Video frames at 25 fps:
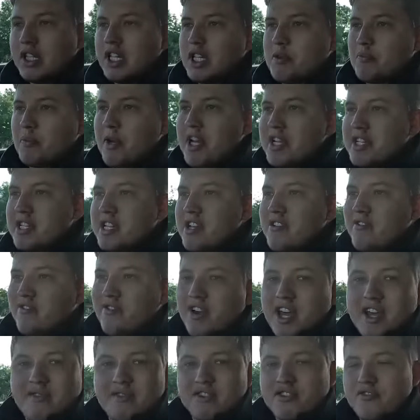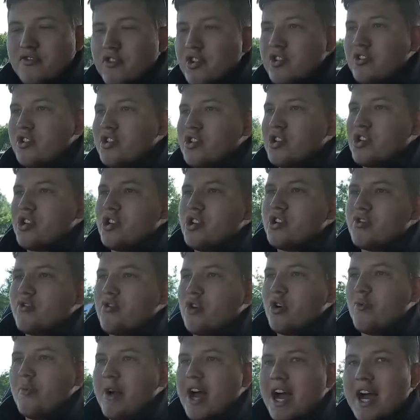There's plenty of flavours for you to choose
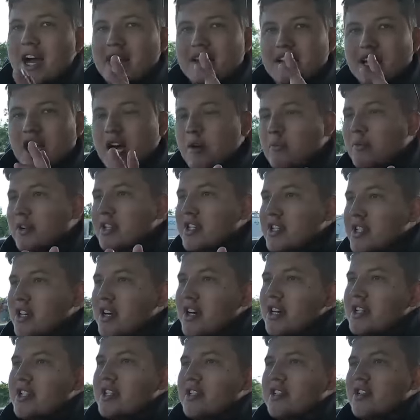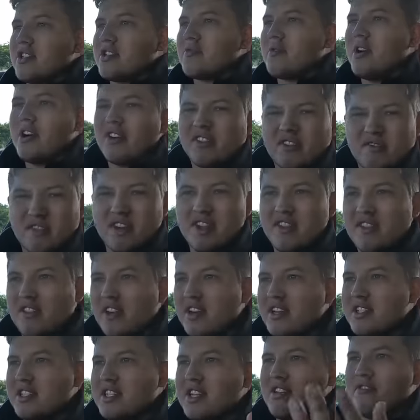from and a couple of sizes as well, three
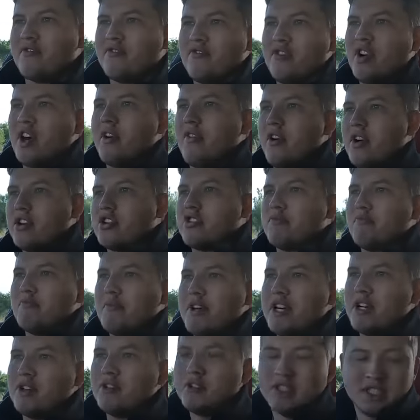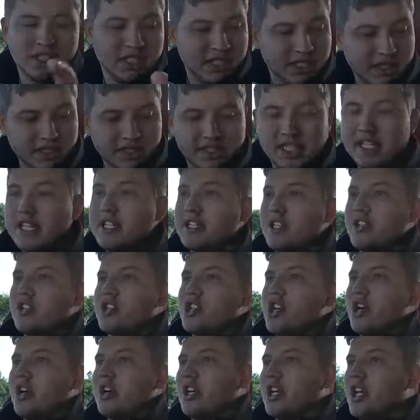thirty and five hundred mil. These are the
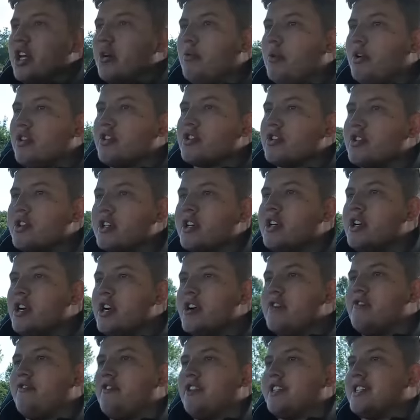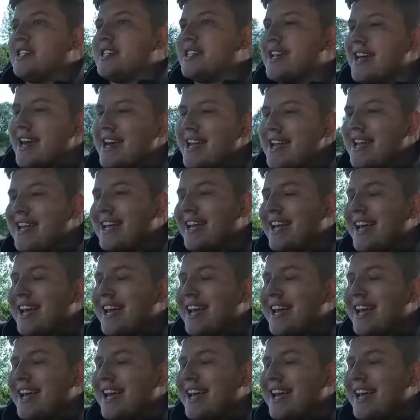chunkier ones for today.